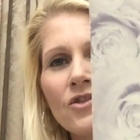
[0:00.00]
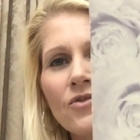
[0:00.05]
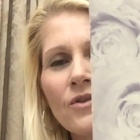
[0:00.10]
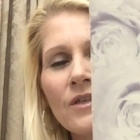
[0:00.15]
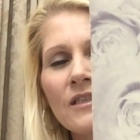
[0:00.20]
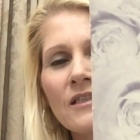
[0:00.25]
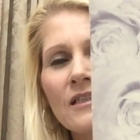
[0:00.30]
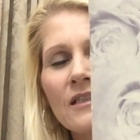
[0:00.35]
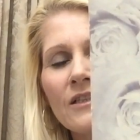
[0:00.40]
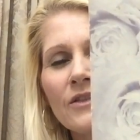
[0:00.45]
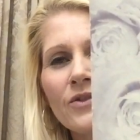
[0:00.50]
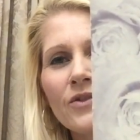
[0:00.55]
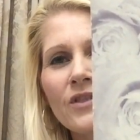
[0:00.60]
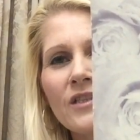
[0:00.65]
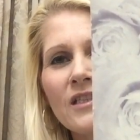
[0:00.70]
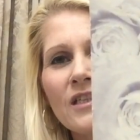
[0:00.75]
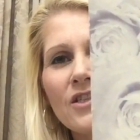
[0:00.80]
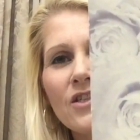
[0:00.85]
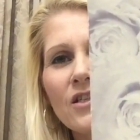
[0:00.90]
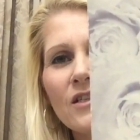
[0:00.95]
Teresa Little
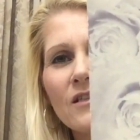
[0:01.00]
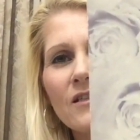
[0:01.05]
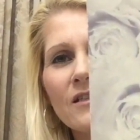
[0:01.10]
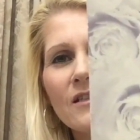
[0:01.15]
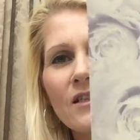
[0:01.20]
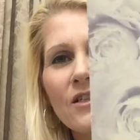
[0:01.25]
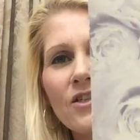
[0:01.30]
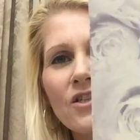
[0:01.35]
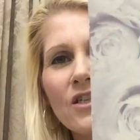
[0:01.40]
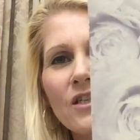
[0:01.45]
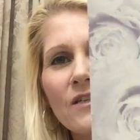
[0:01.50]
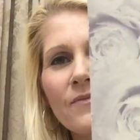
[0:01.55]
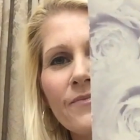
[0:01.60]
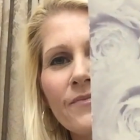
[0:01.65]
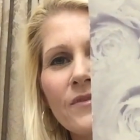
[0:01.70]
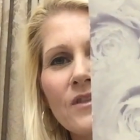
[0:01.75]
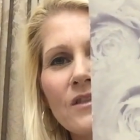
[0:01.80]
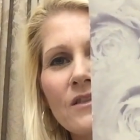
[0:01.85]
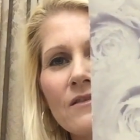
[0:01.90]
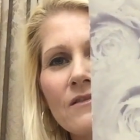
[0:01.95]
Stitcher stitch it,
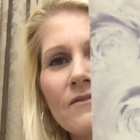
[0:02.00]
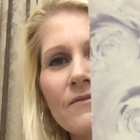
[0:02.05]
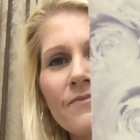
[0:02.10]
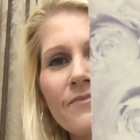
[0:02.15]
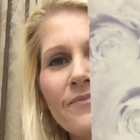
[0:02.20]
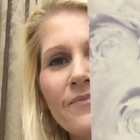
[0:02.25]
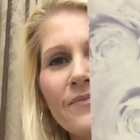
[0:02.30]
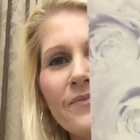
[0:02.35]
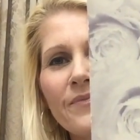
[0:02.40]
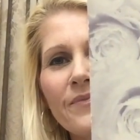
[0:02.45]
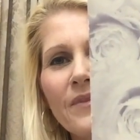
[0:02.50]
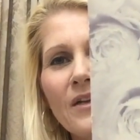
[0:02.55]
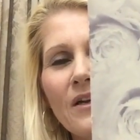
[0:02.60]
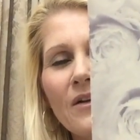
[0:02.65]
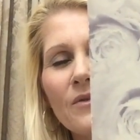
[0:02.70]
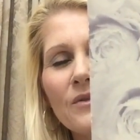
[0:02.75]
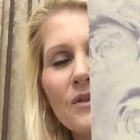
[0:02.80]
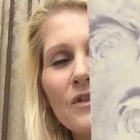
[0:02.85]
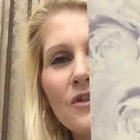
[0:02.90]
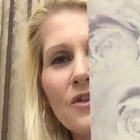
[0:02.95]
I
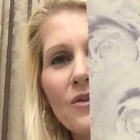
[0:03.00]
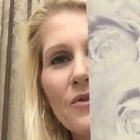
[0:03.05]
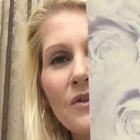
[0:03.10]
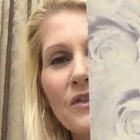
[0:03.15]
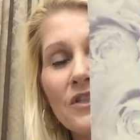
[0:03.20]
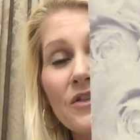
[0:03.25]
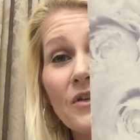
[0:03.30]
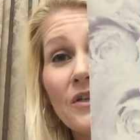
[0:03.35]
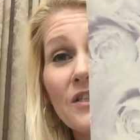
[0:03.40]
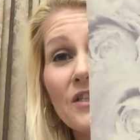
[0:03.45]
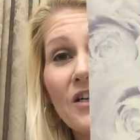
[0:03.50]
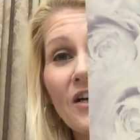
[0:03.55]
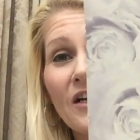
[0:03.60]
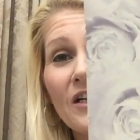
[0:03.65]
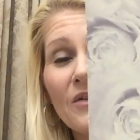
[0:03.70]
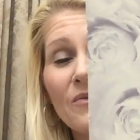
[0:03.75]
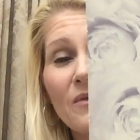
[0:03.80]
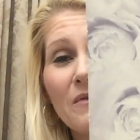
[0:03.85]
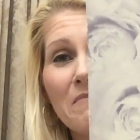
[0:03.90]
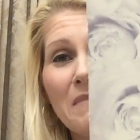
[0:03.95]
was so
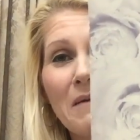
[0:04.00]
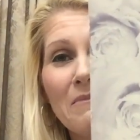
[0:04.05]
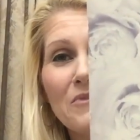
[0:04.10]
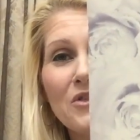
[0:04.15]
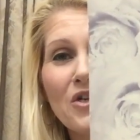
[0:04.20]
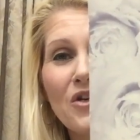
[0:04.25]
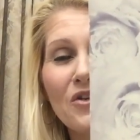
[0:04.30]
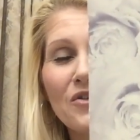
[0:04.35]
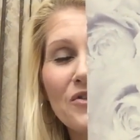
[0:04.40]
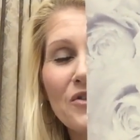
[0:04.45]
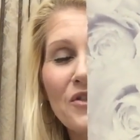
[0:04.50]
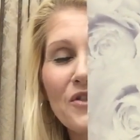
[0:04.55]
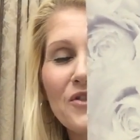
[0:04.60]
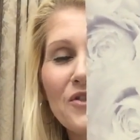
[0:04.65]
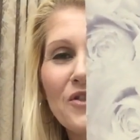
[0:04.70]
excited when Mum chose it.